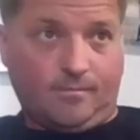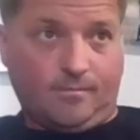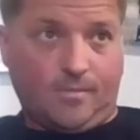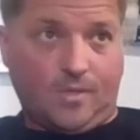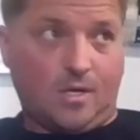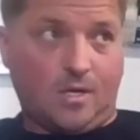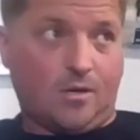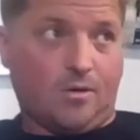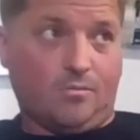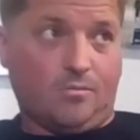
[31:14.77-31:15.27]

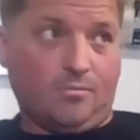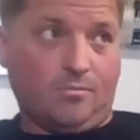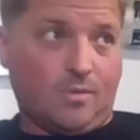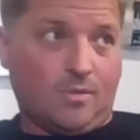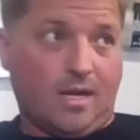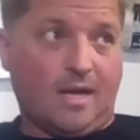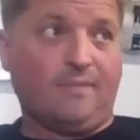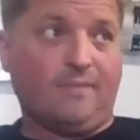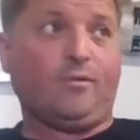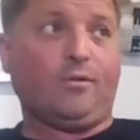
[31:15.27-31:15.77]
you know,
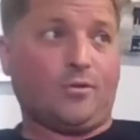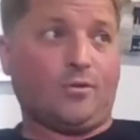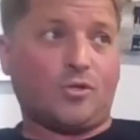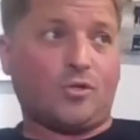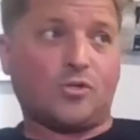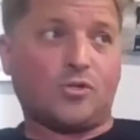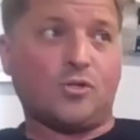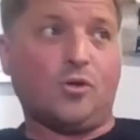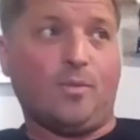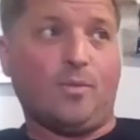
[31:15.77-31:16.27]
I've learned
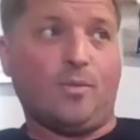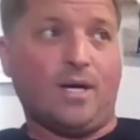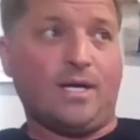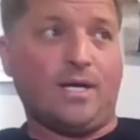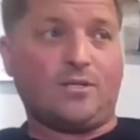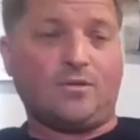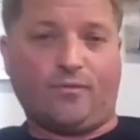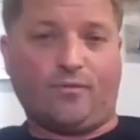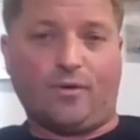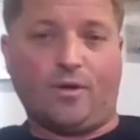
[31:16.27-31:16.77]
so
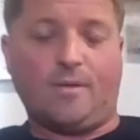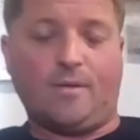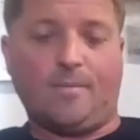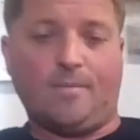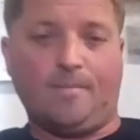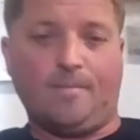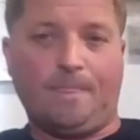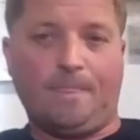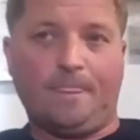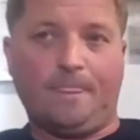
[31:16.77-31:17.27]
much
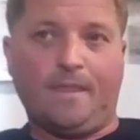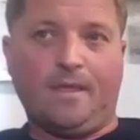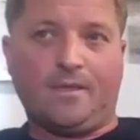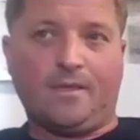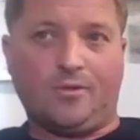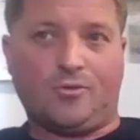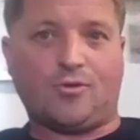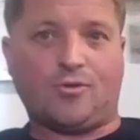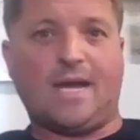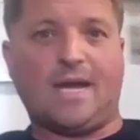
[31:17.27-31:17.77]
from
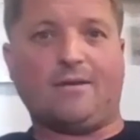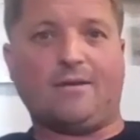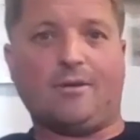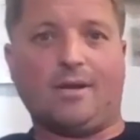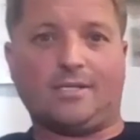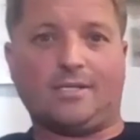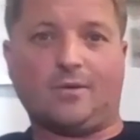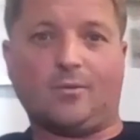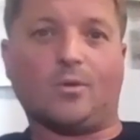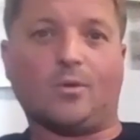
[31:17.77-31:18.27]
the drag
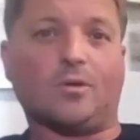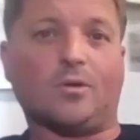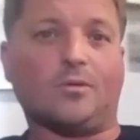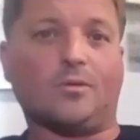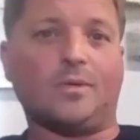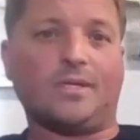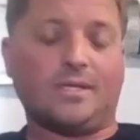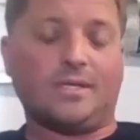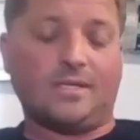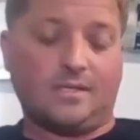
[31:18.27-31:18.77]
racing world,
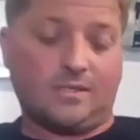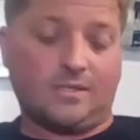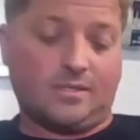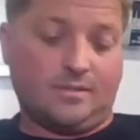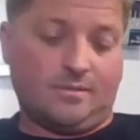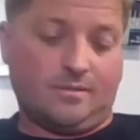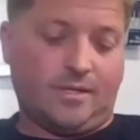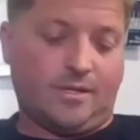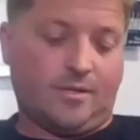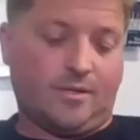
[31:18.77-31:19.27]
because,
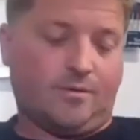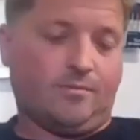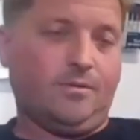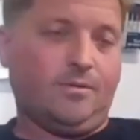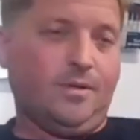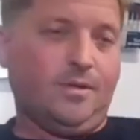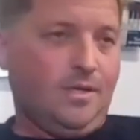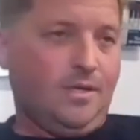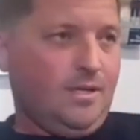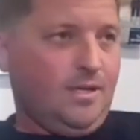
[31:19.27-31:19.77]
you know,
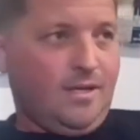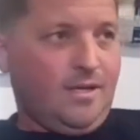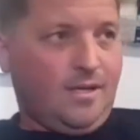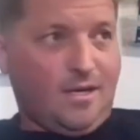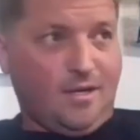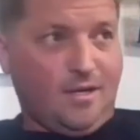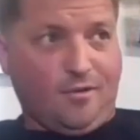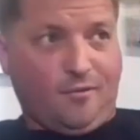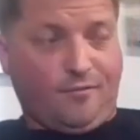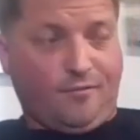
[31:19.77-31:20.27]

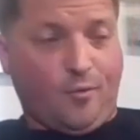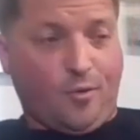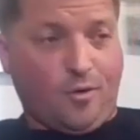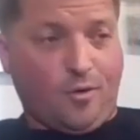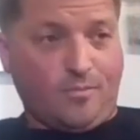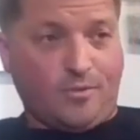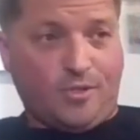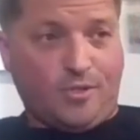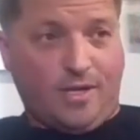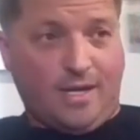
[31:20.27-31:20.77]
other
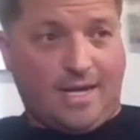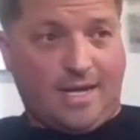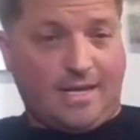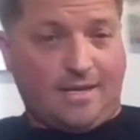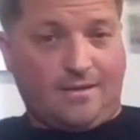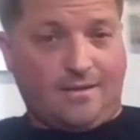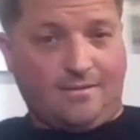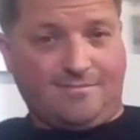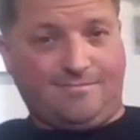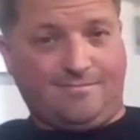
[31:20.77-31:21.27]
forms, you
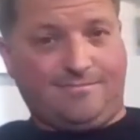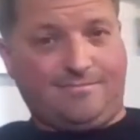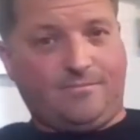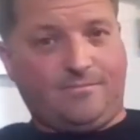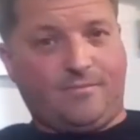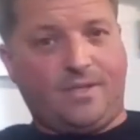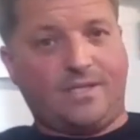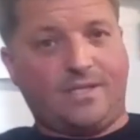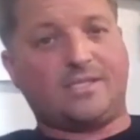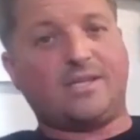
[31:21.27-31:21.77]
got,
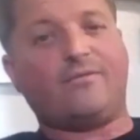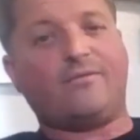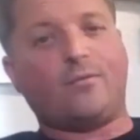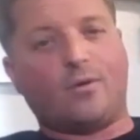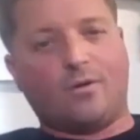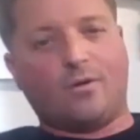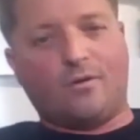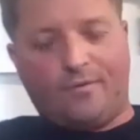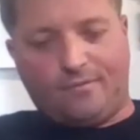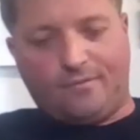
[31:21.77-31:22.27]
let's say,
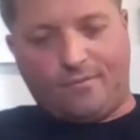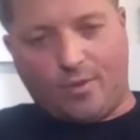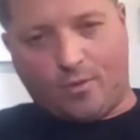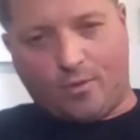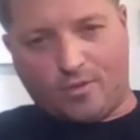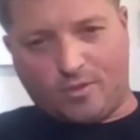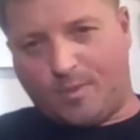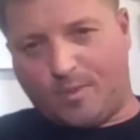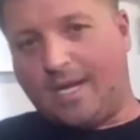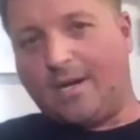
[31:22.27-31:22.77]
450
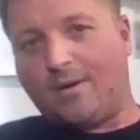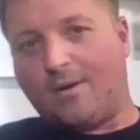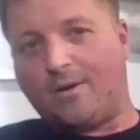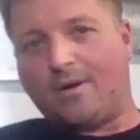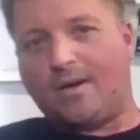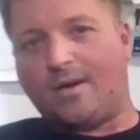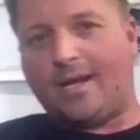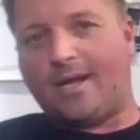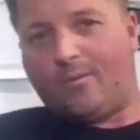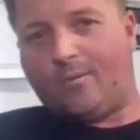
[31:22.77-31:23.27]

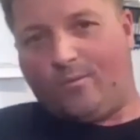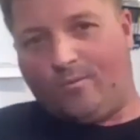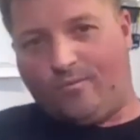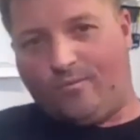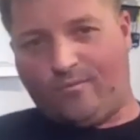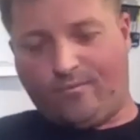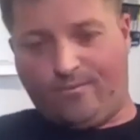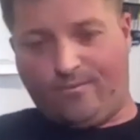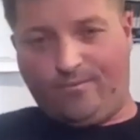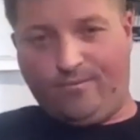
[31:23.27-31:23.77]
horsepower and
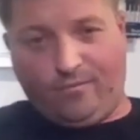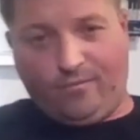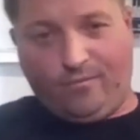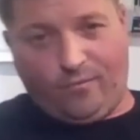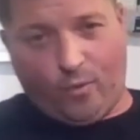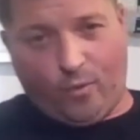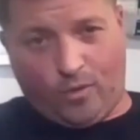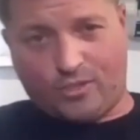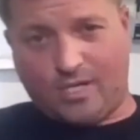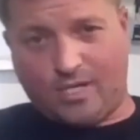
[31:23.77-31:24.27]

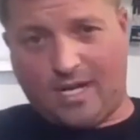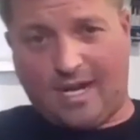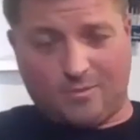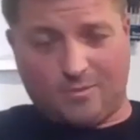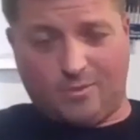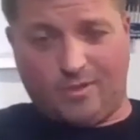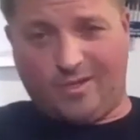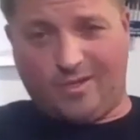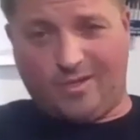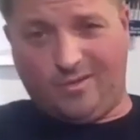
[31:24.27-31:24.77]
four
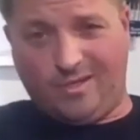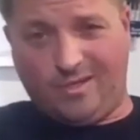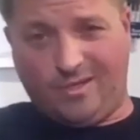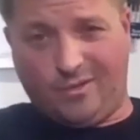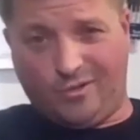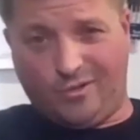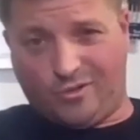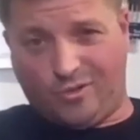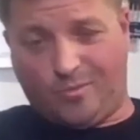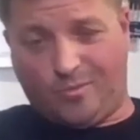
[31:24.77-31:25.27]
shocks. Well, you can only
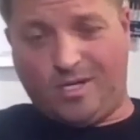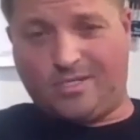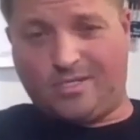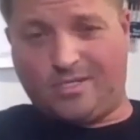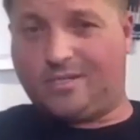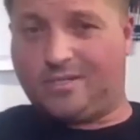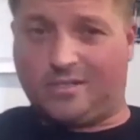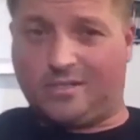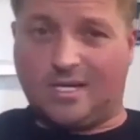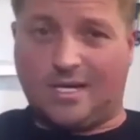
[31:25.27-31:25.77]
do so much
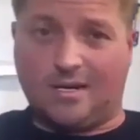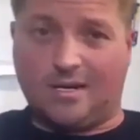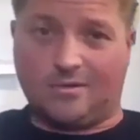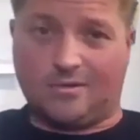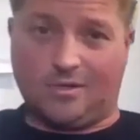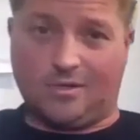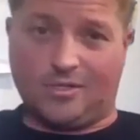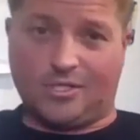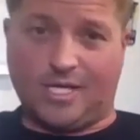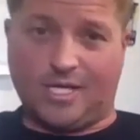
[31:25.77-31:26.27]
because the tires
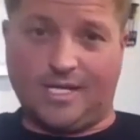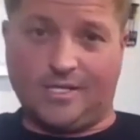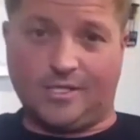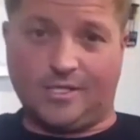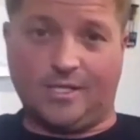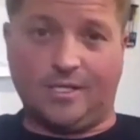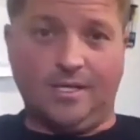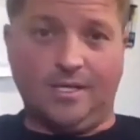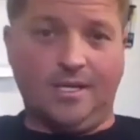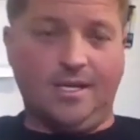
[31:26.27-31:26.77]
aren't changing.